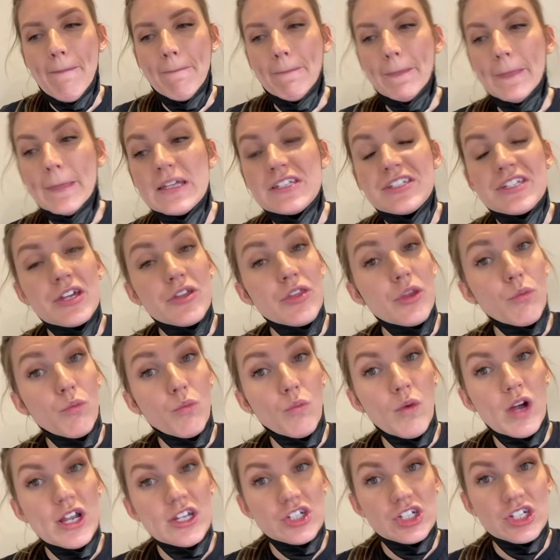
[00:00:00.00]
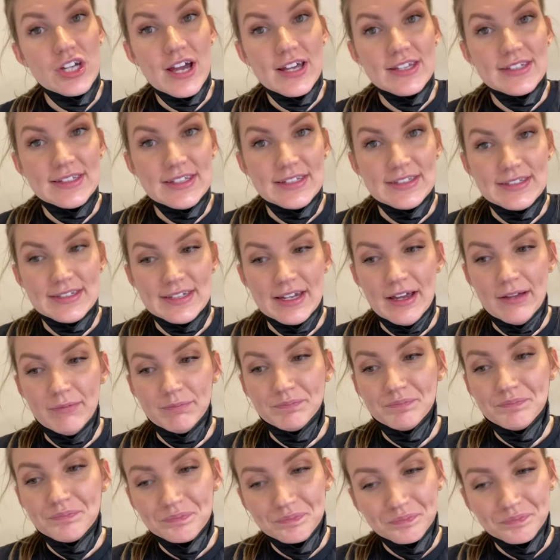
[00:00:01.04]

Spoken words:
So the One Shot system,